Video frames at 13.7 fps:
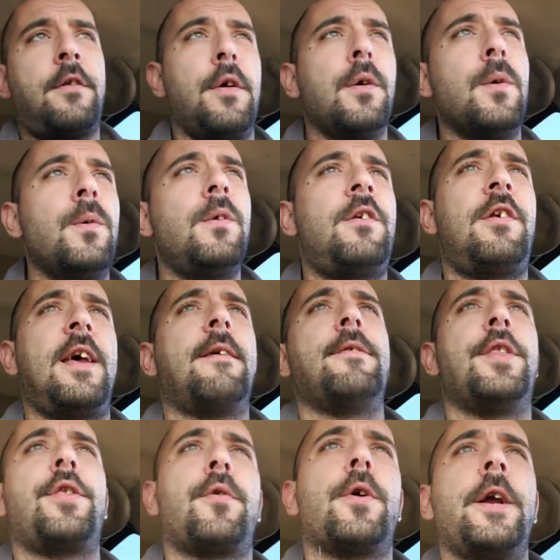tuned
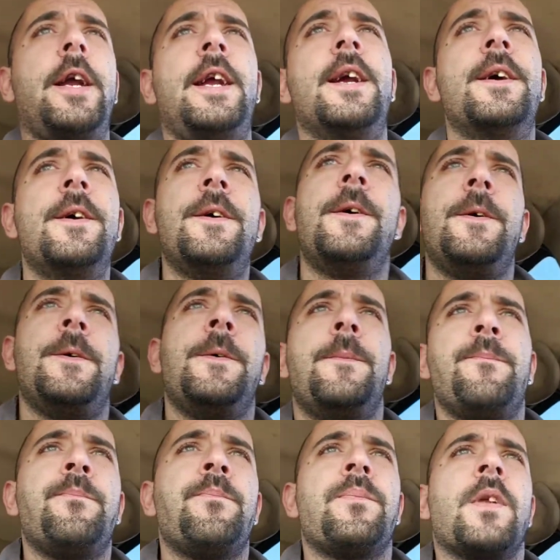
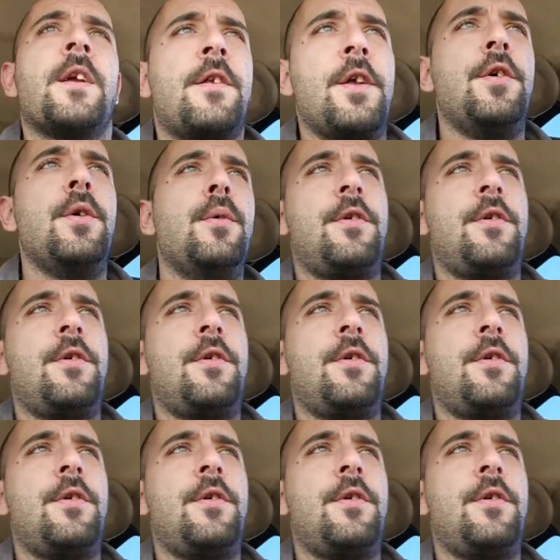7.3 to do